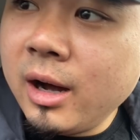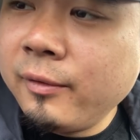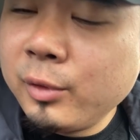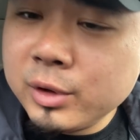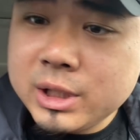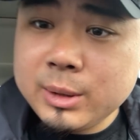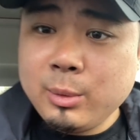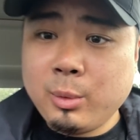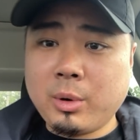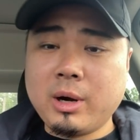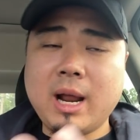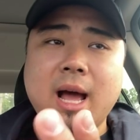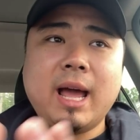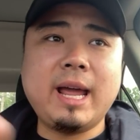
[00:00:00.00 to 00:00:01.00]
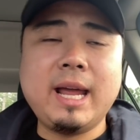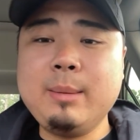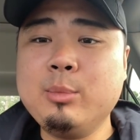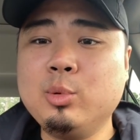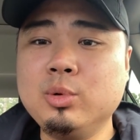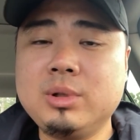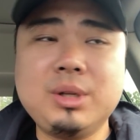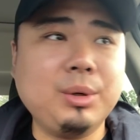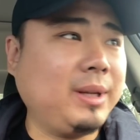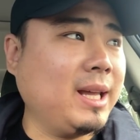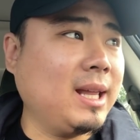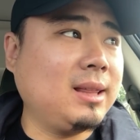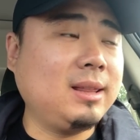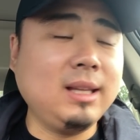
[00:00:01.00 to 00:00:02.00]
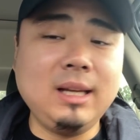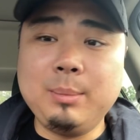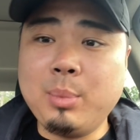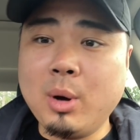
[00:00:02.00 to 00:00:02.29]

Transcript: Unfortunately, we were not able to get the